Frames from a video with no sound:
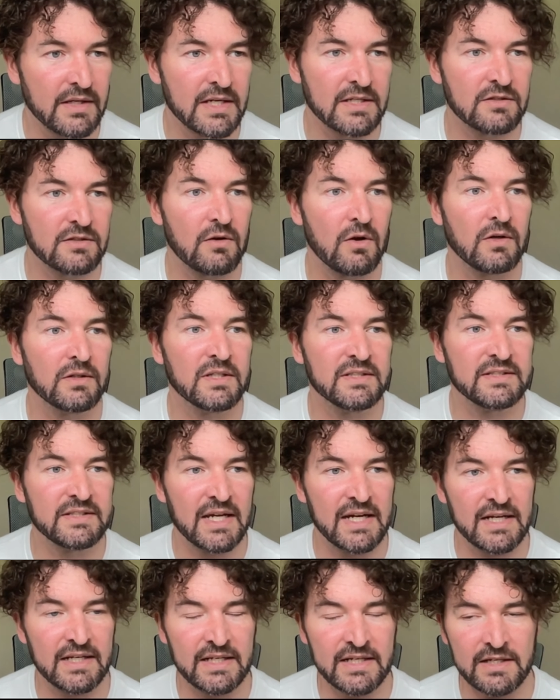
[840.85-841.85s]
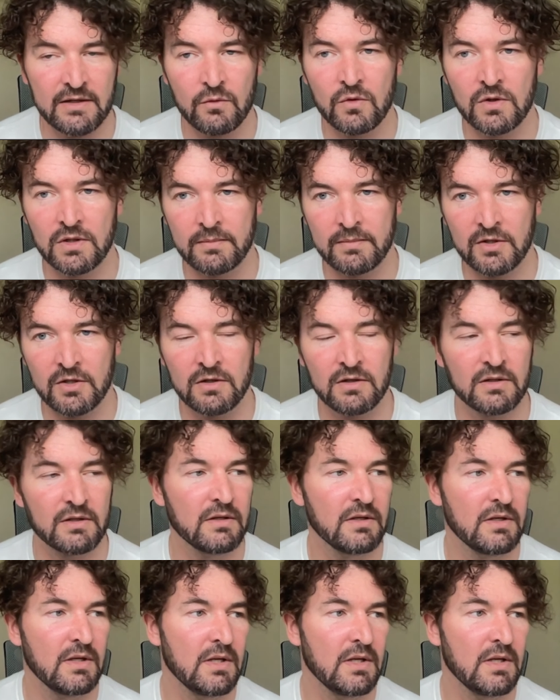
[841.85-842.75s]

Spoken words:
It's on a daily order block.